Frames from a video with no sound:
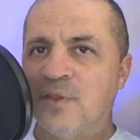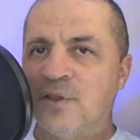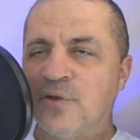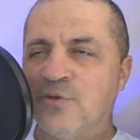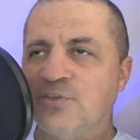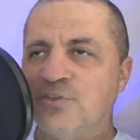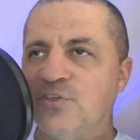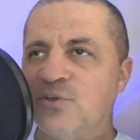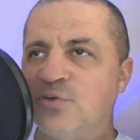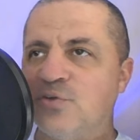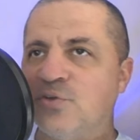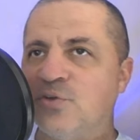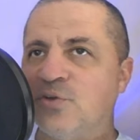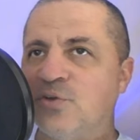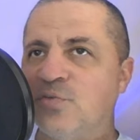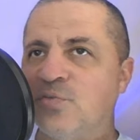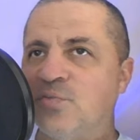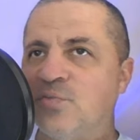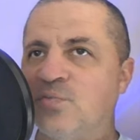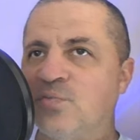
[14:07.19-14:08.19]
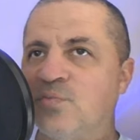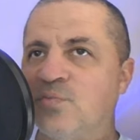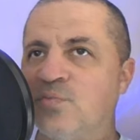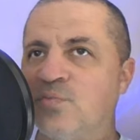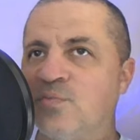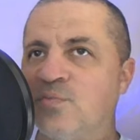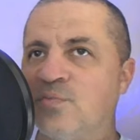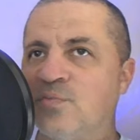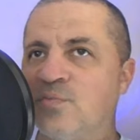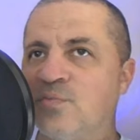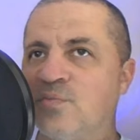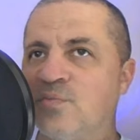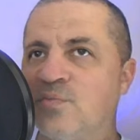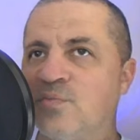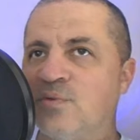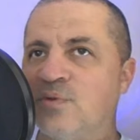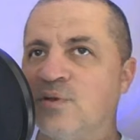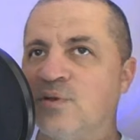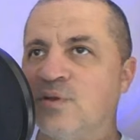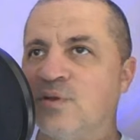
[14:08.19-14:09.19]
You you you
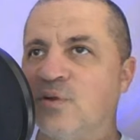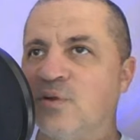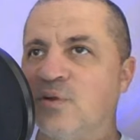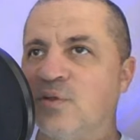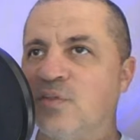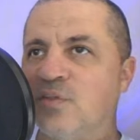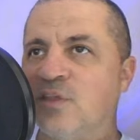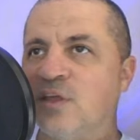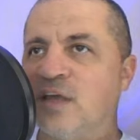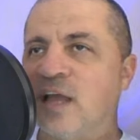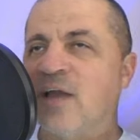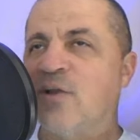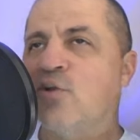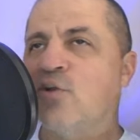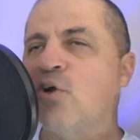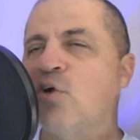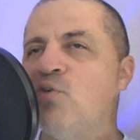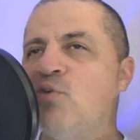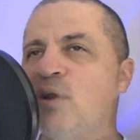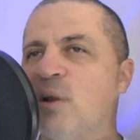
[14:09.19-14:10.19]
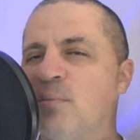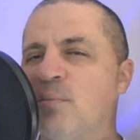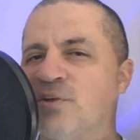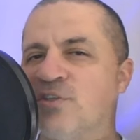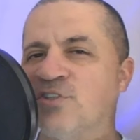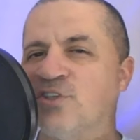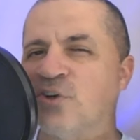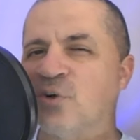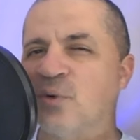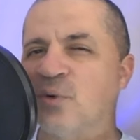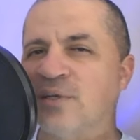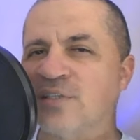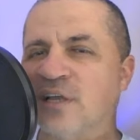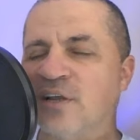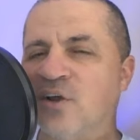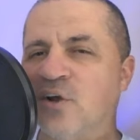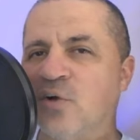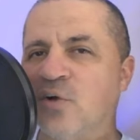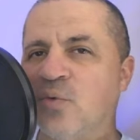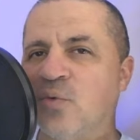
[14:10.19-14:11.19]
you know, you think I don't know who number two is.
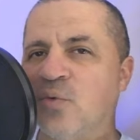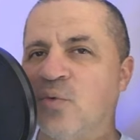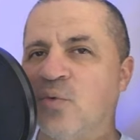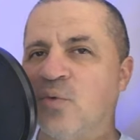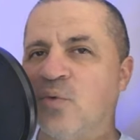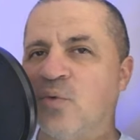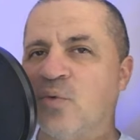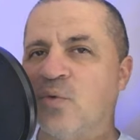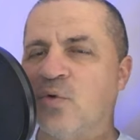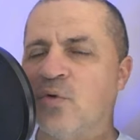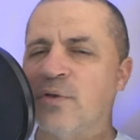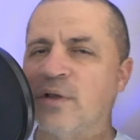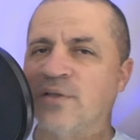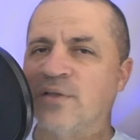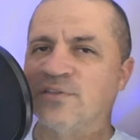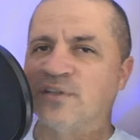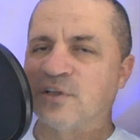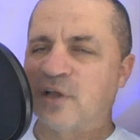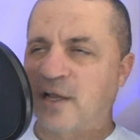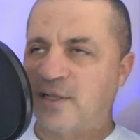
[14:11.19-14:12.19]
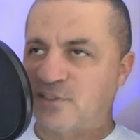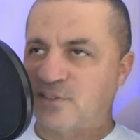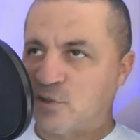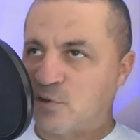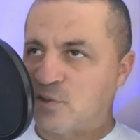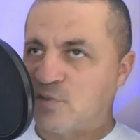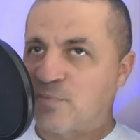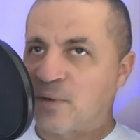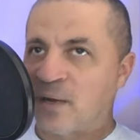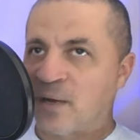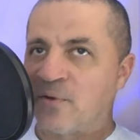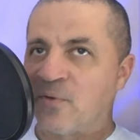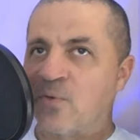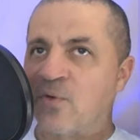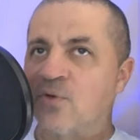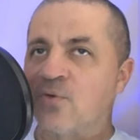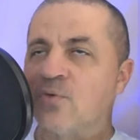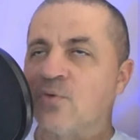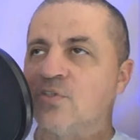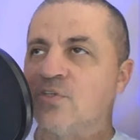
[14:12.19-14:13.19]
I know Oh yeah, I do. It's Bobby
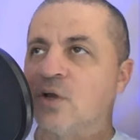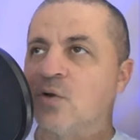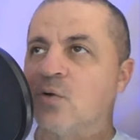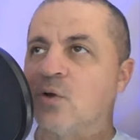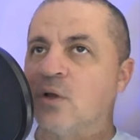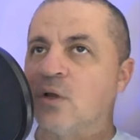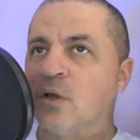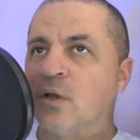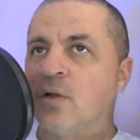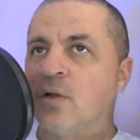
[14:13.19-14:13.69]
Roode. So